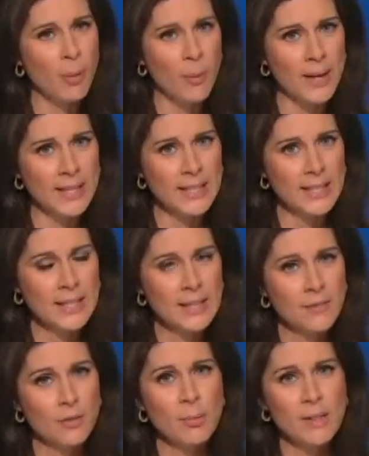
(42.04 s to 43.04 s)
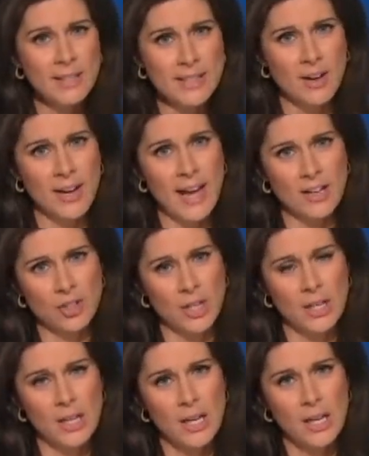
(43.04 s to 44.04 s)
point for military action.
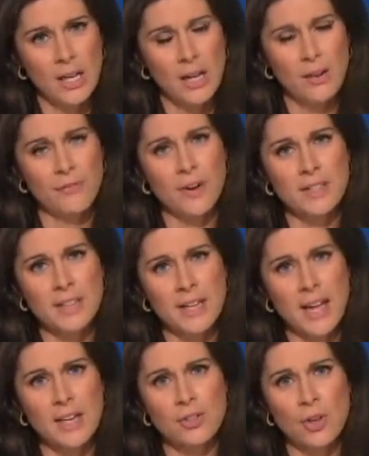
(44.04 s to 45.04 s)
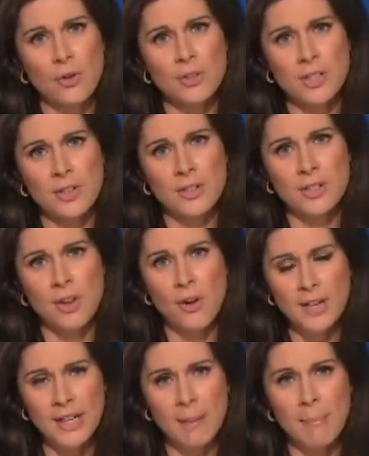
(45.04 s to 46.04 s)
Up front tonight, Joe
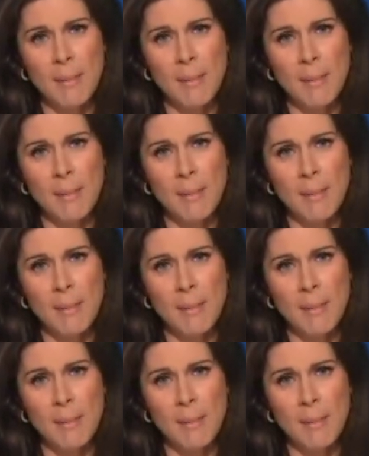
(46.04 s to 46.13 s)
Cirincione, a